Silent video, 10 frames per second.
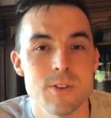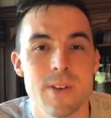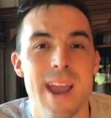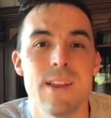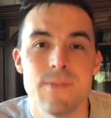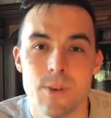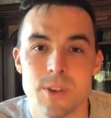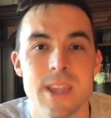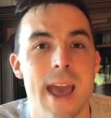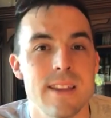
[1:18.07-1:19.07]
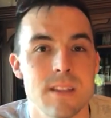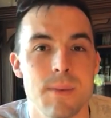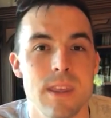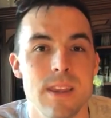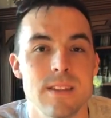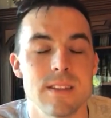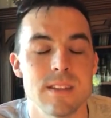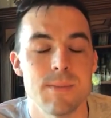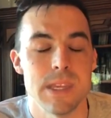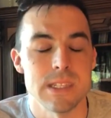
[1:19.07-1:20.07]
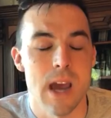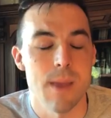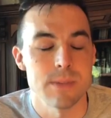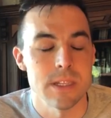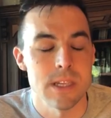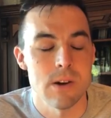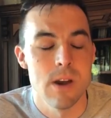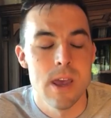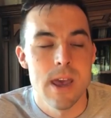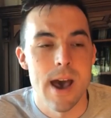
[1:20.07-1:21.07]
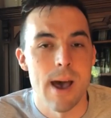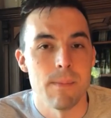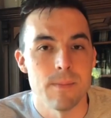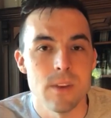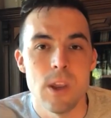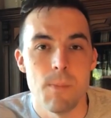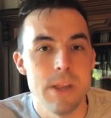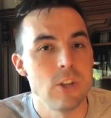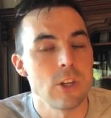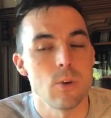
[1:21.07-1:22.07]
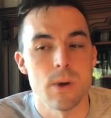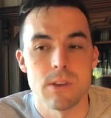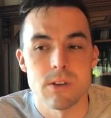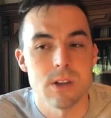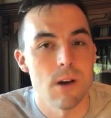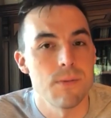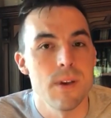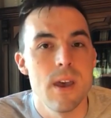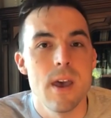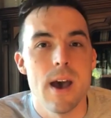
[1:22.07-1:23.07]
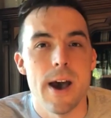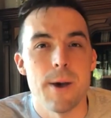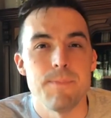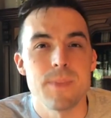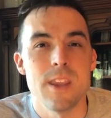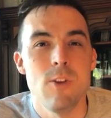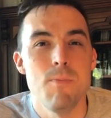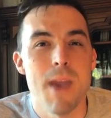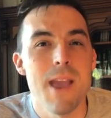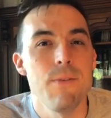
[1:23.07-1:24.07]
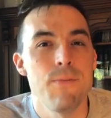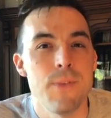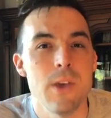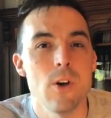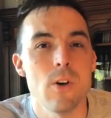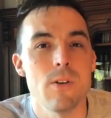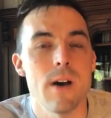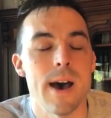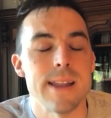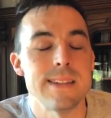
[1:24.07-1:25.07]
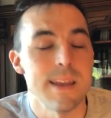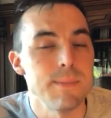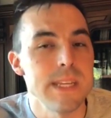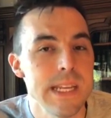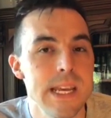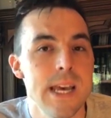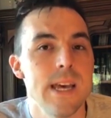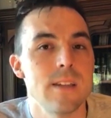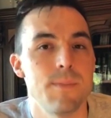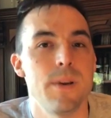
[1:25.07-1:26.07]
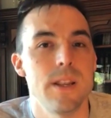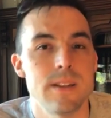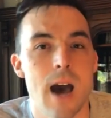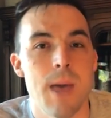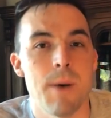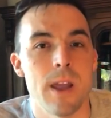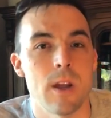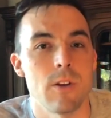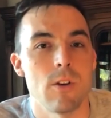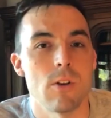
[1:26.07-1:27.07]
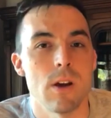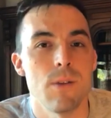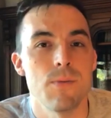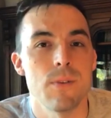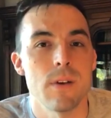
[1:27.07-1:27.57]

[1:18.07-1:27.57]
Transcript: It's okay to feel sad some of these times, and so be gentle with yourself. You may feel tempted to put a timeline on your grief.